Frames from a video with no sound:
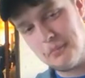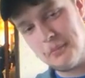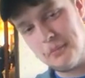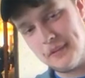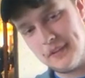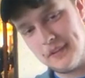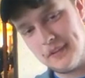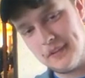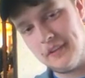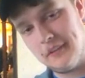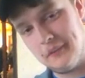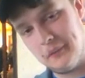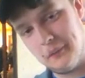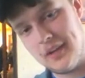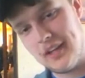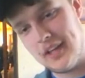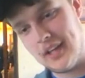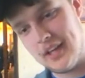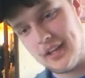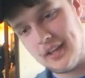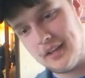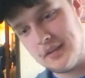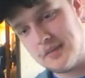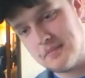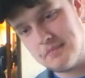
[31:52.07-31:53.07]
up with another
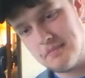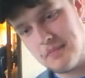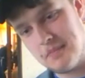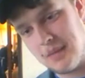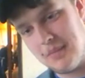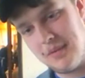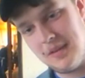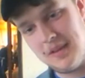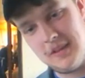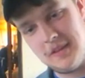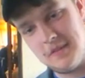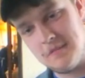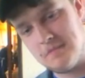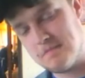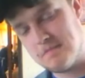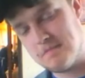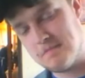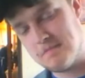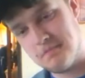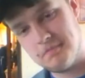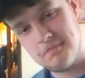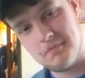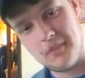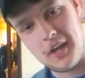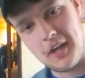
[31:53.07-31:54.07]
way. Maybe,
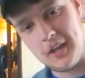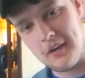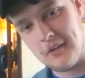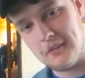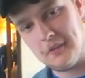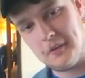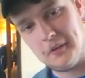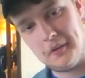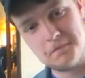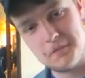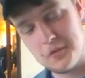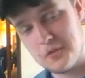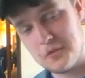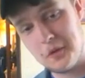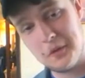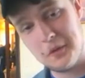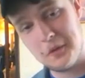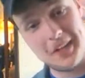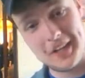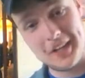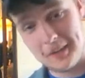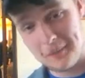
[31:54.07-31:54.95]
I don't know.